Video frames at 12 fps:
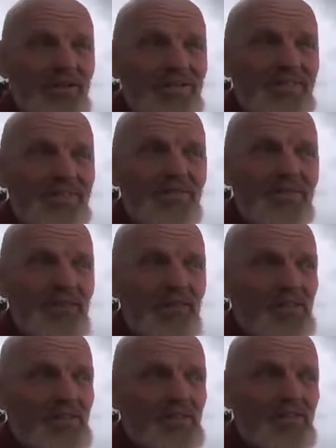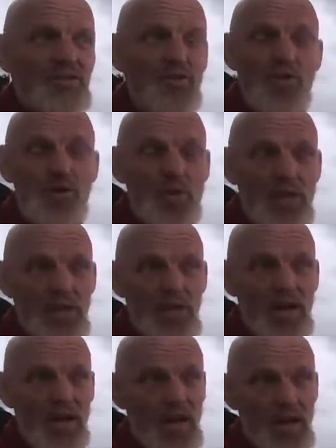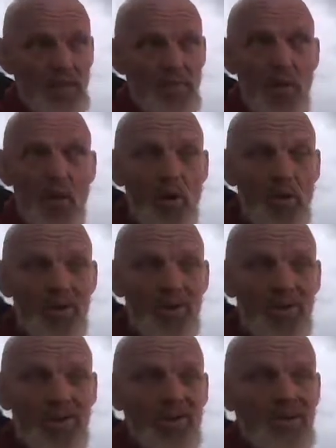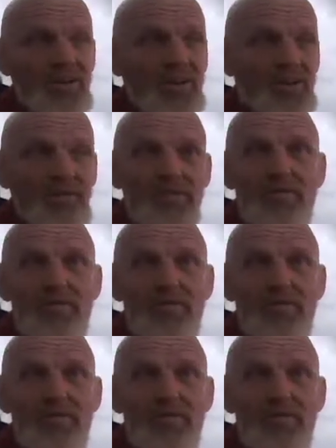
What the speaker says: The difficulties usually are more on the